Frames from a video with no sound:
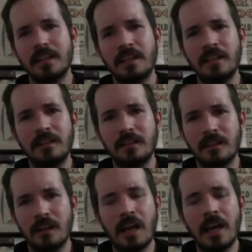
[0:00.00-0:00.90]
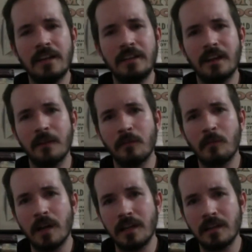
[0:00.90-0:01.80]
he lied to
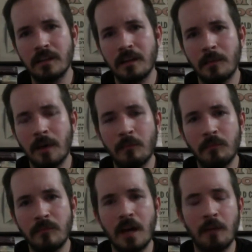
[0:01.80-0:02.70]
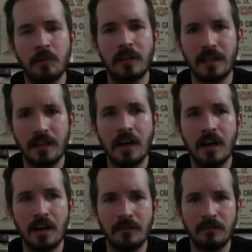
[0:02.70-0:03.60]
everybody about not playing
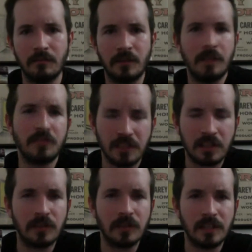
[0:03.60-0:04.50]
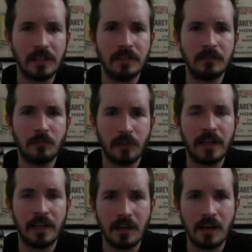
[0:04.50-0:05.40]
Khan when he was clearly
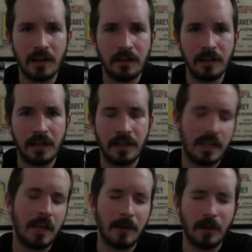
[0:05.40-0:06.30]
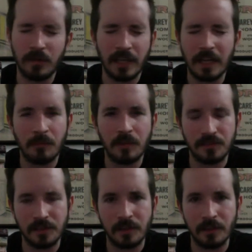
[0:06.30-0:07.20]
playing Khan, and it came out like 8
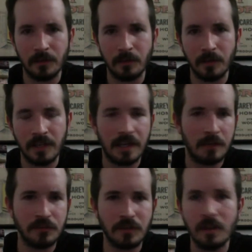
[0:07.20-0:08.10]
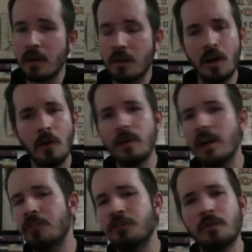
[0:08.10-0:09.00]
months later. But yeah, he was on. No, we're
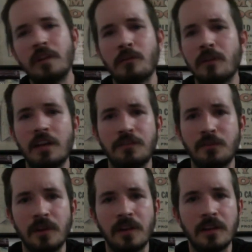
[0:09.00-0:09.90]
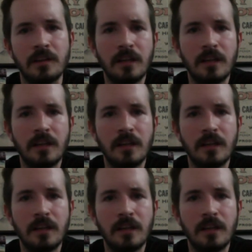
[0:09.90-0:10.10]
not doing it. We're not doing it.